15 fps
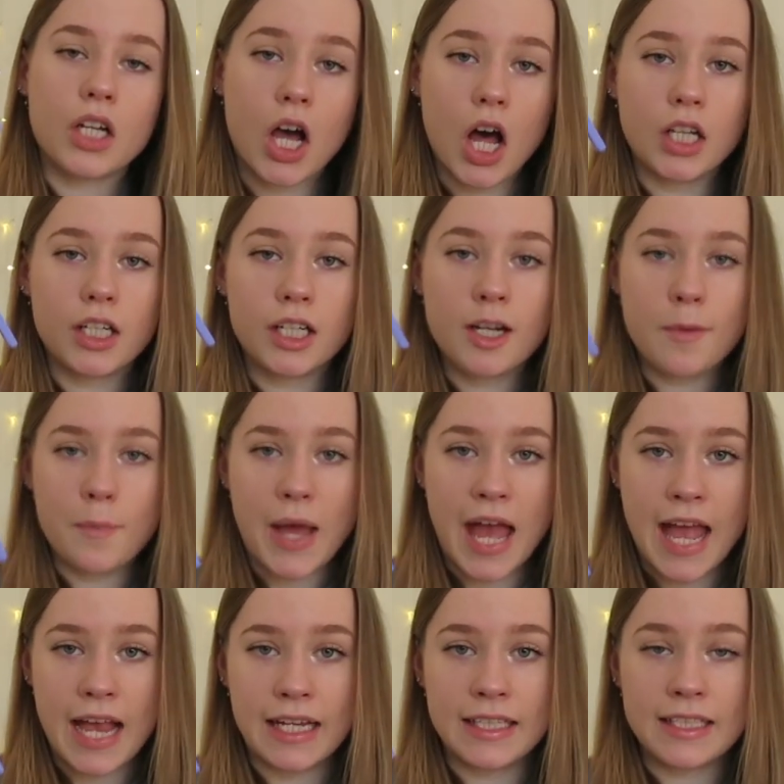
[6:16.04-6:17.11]
colored
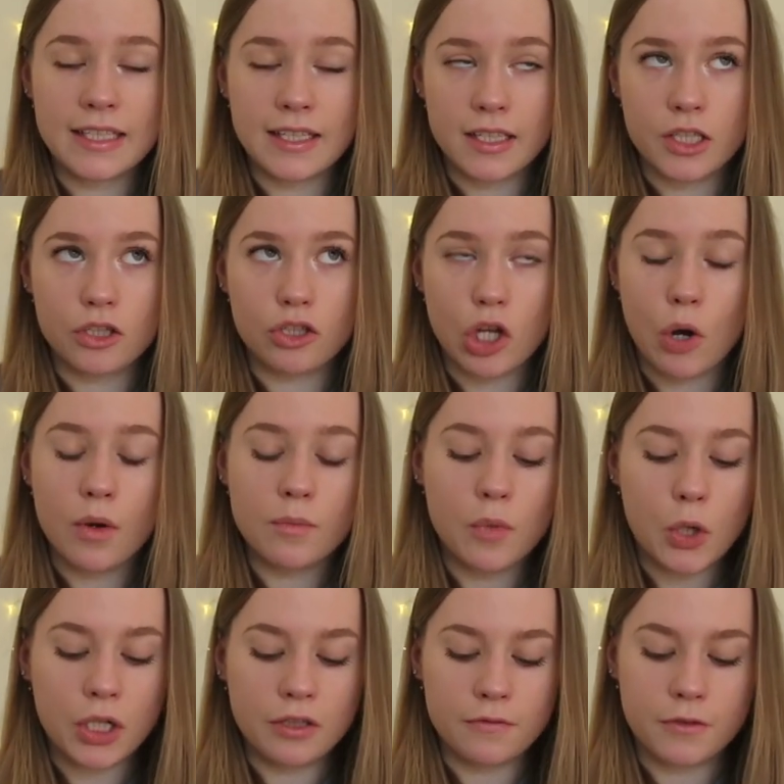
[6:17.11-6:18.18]
pens. Is so
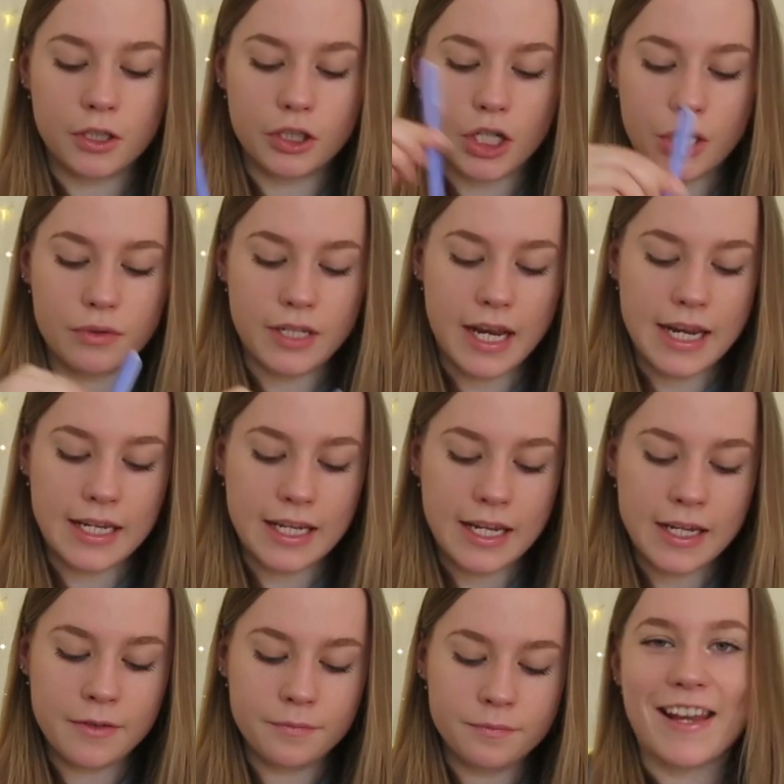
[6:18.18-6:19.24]
important for note
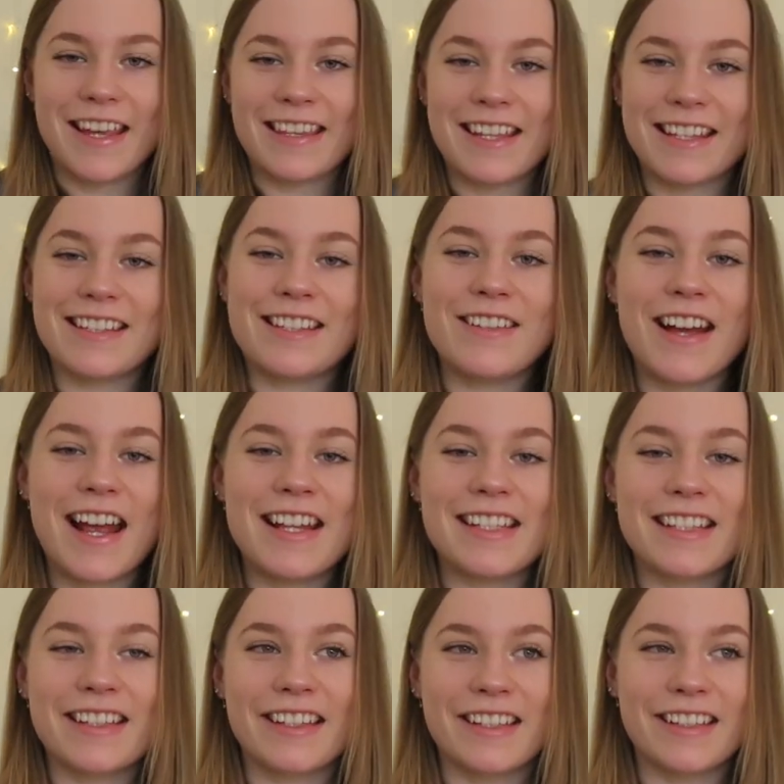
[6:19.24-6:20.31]
taking. Okay, this, you guys,
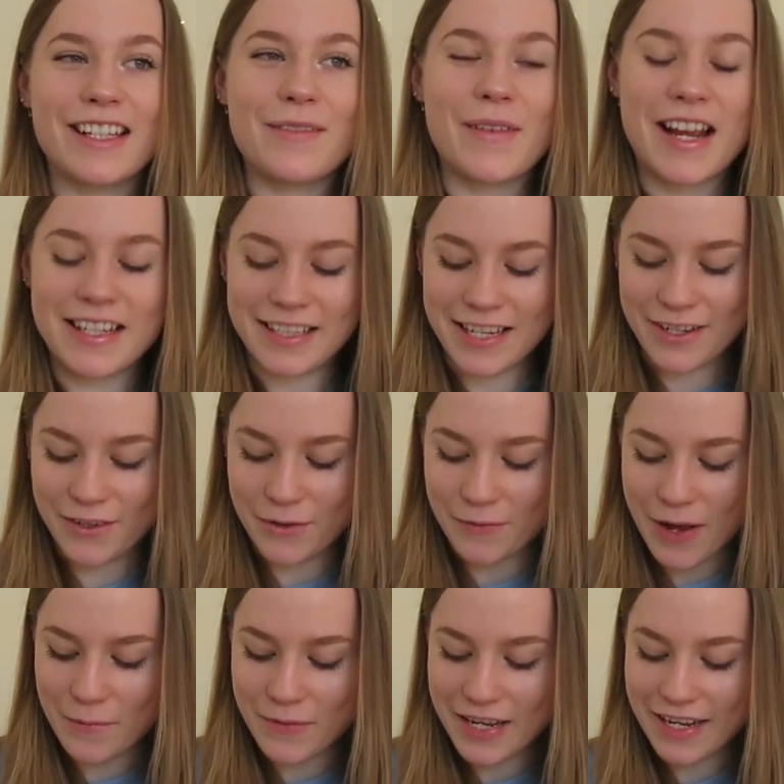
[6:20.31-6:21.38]
is literally my secret
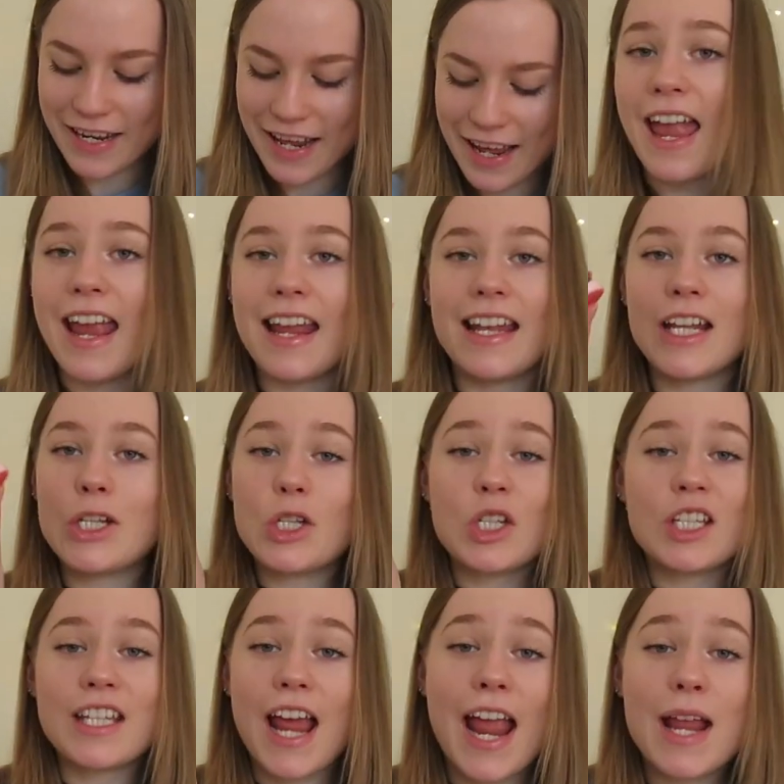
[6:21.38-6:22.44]
weapon. It is
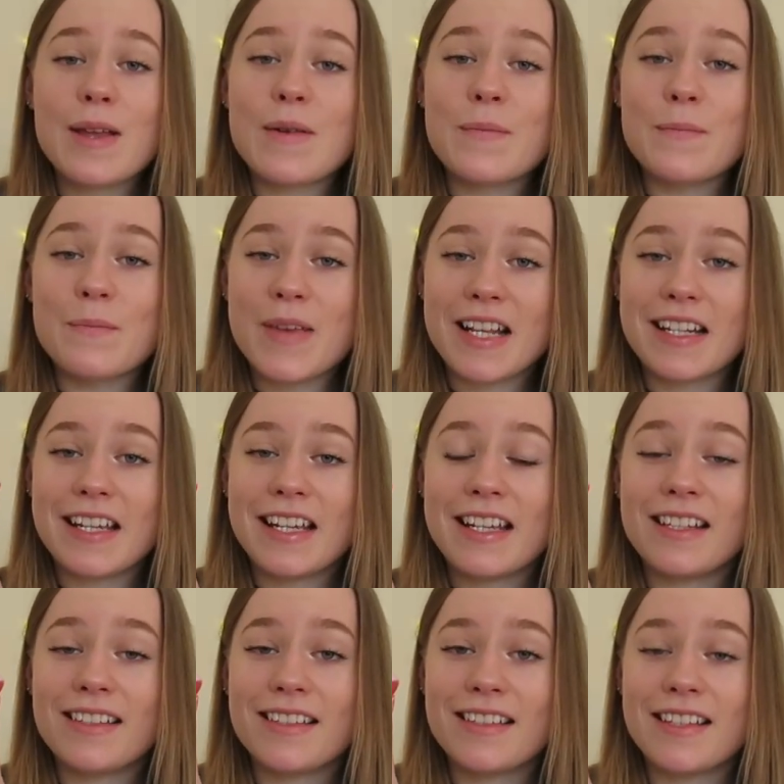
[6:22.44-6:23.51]
just a
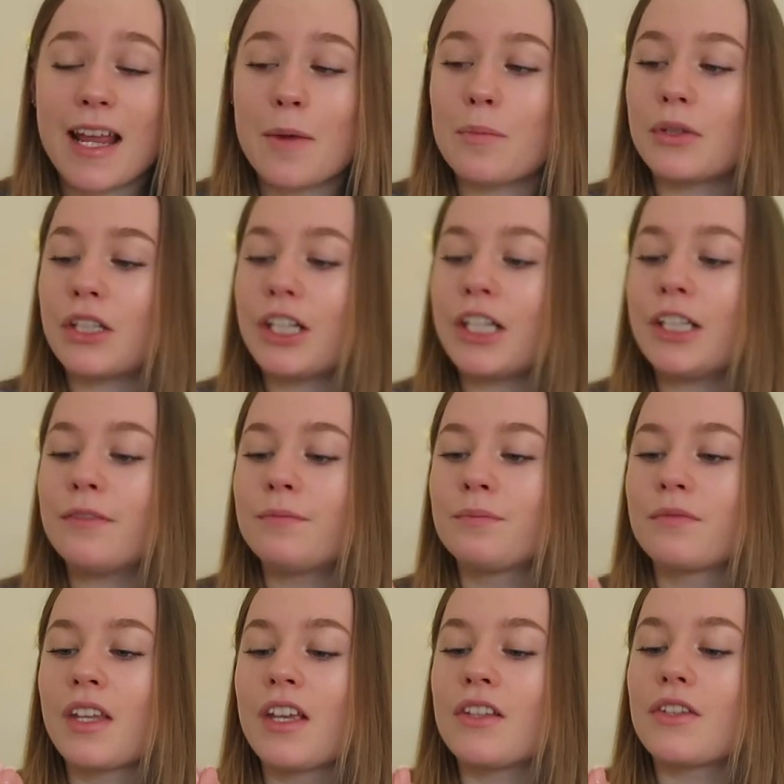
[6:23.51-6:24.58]
mini stapler.
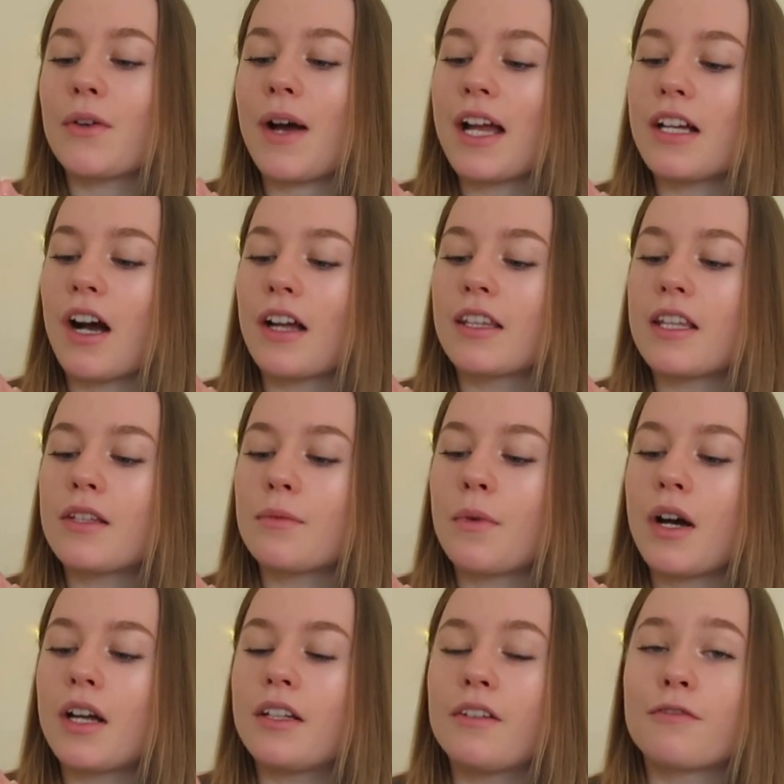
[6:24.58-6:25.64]
So I got this
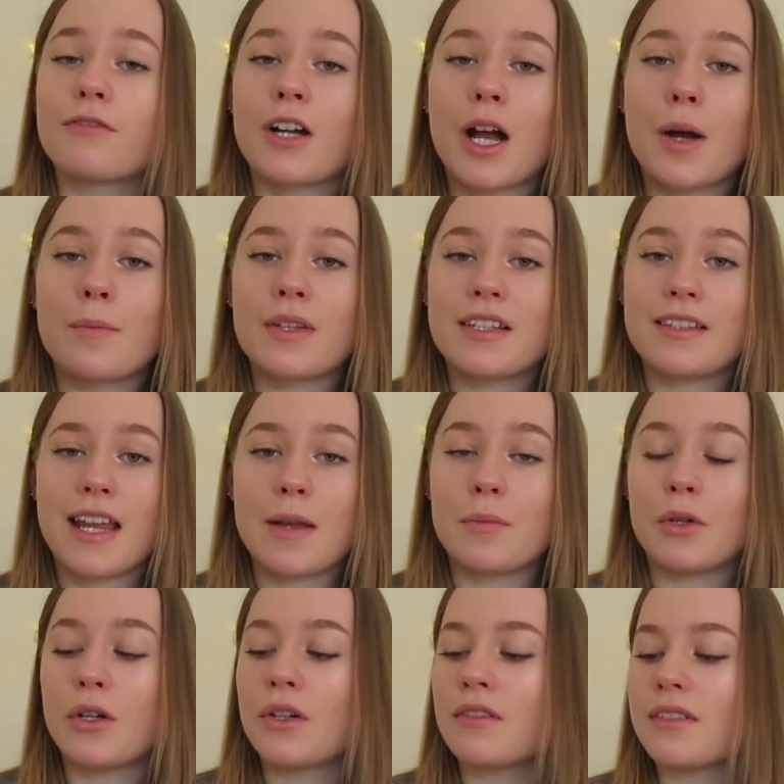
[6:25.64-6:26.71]
one from
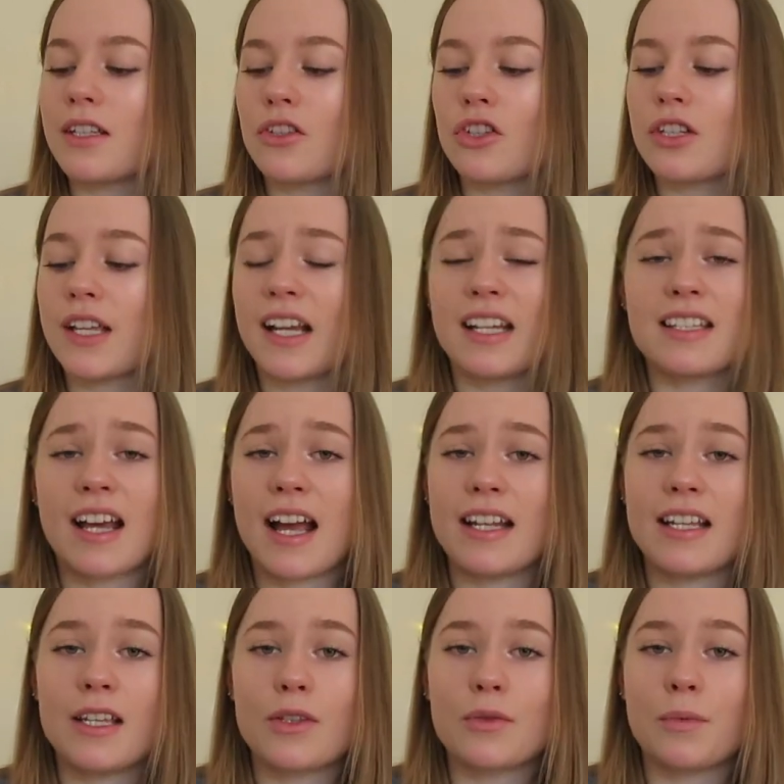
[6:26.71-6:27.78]
Staples. It's just like a
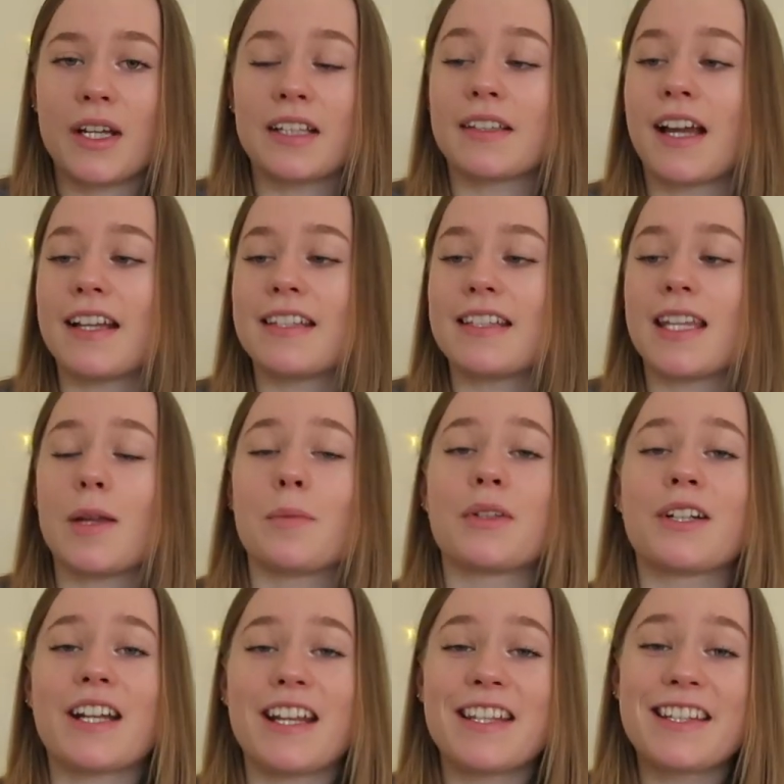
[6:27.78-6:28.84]
tiny swing line
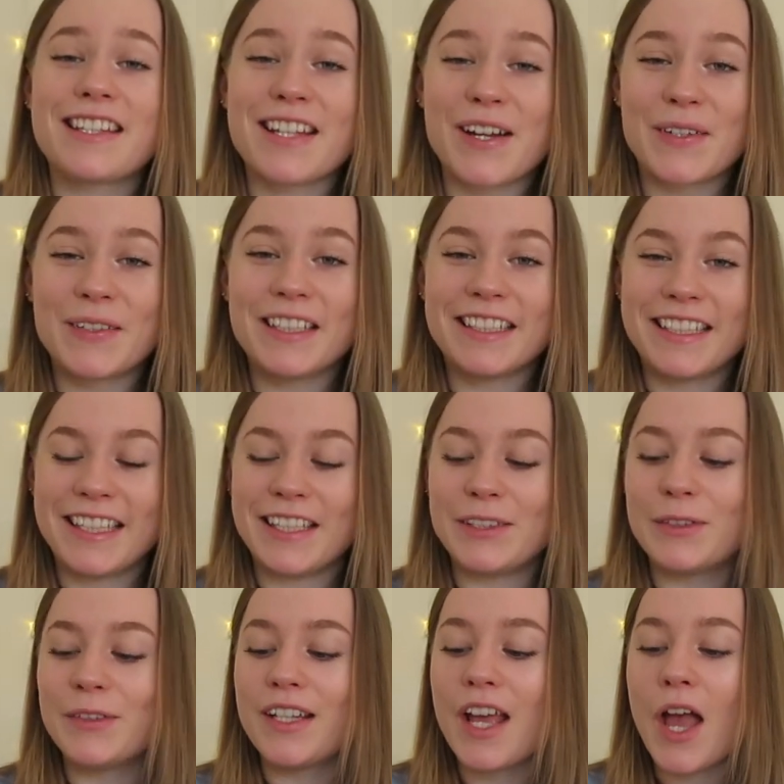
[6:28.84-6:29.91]
stapler. It's so
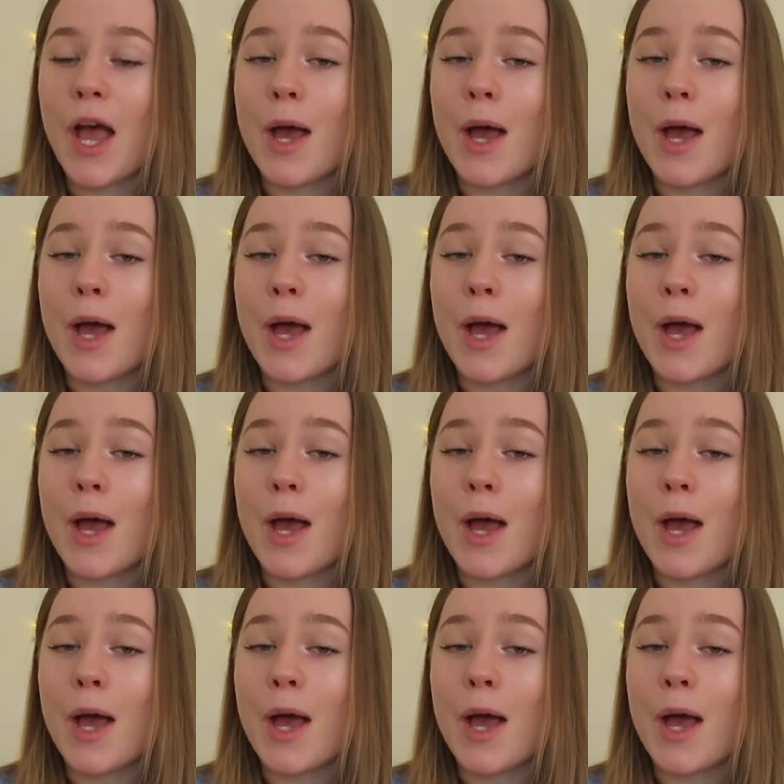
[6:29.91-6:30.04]
cute.